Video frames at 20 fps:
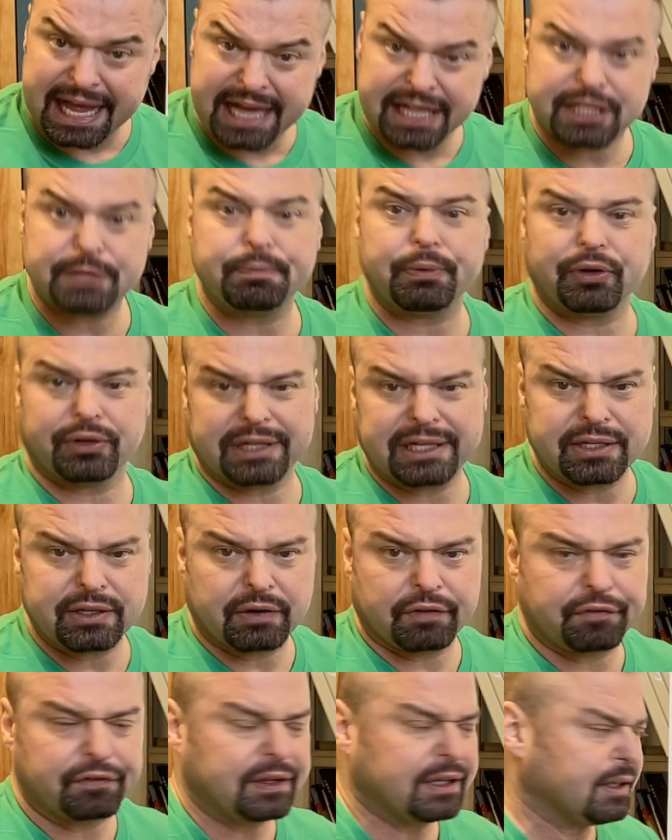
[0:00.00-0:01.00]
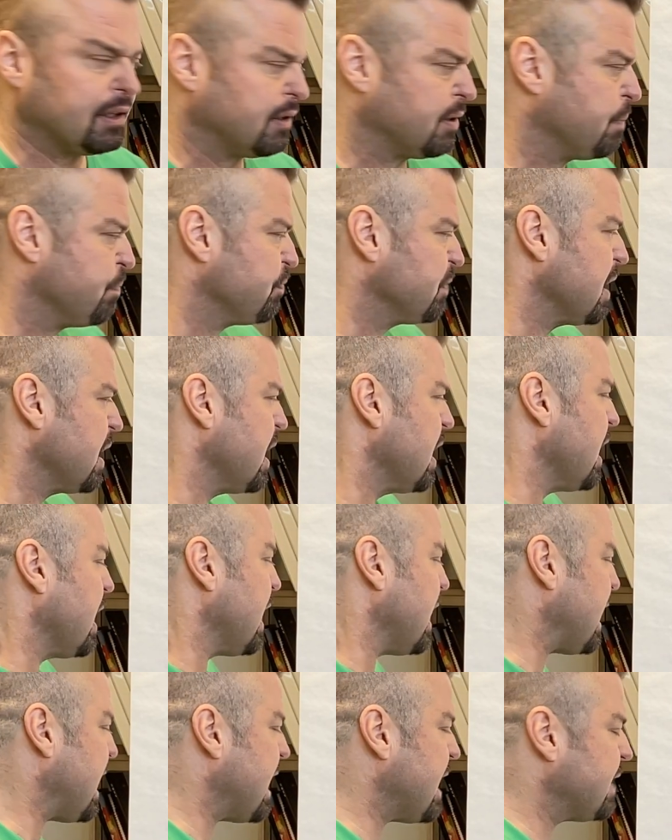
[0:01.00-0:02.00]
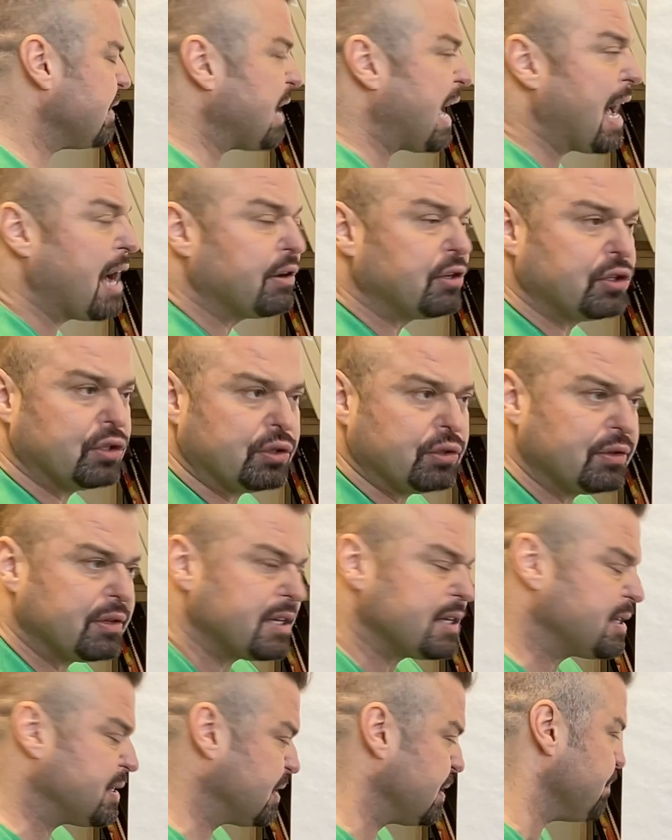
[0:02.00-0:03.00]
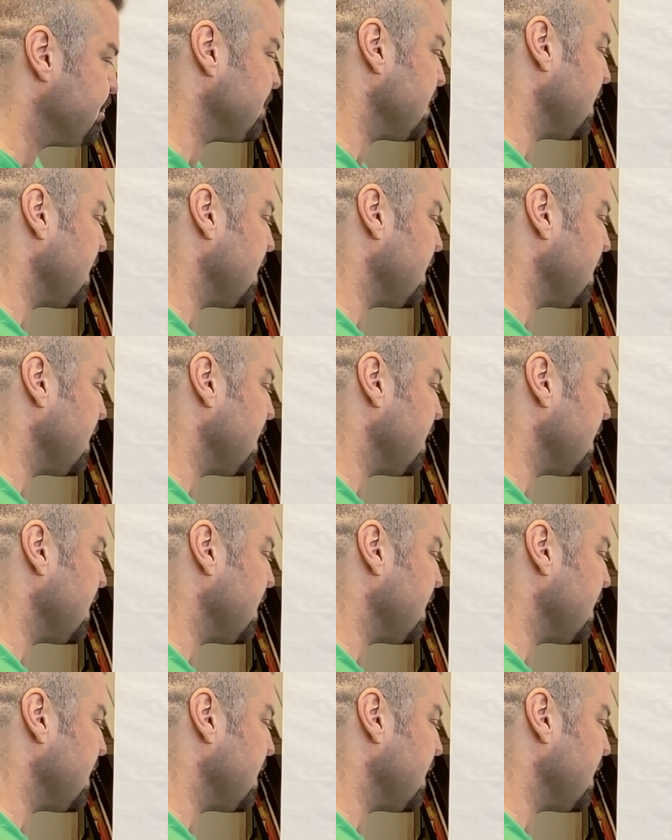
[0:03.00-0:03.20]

expert in your field. And how do you do this?